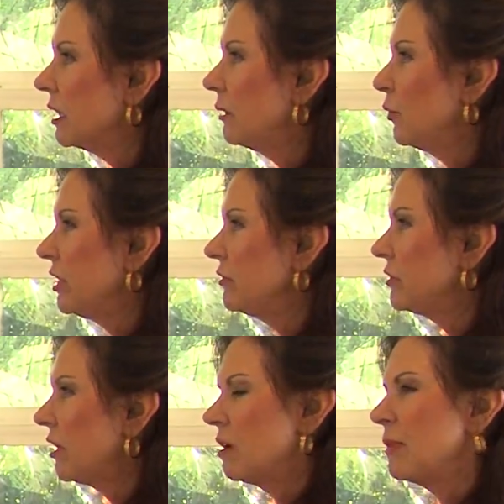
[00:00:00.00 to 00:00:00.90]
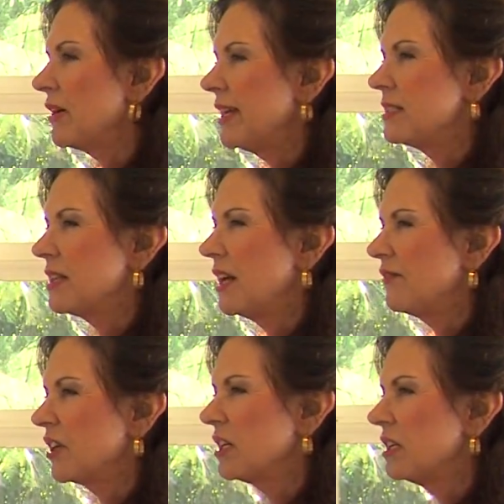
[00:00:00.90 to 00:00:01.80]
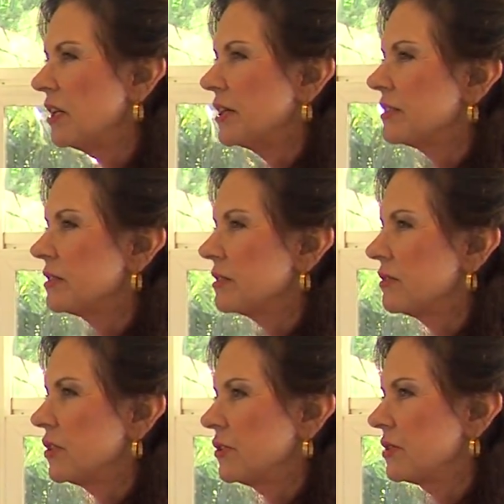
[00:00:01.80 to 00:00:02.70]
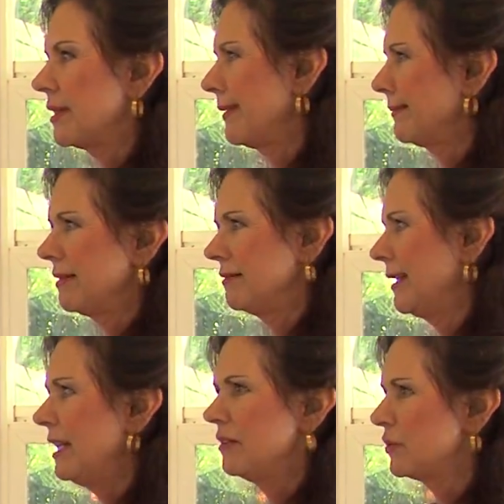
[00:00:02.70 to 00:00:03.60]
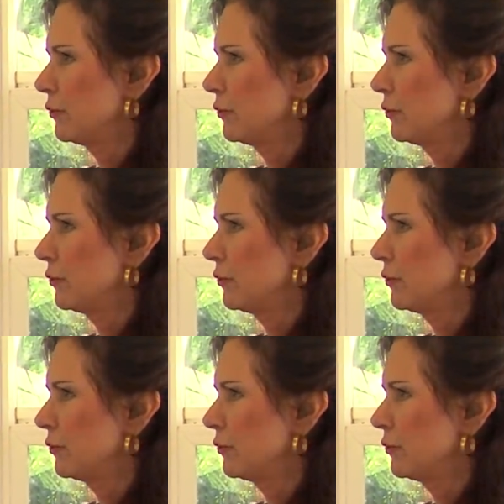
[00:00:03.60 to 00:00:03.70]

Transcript: when you talk about AIDS in Africa that it's just like little natives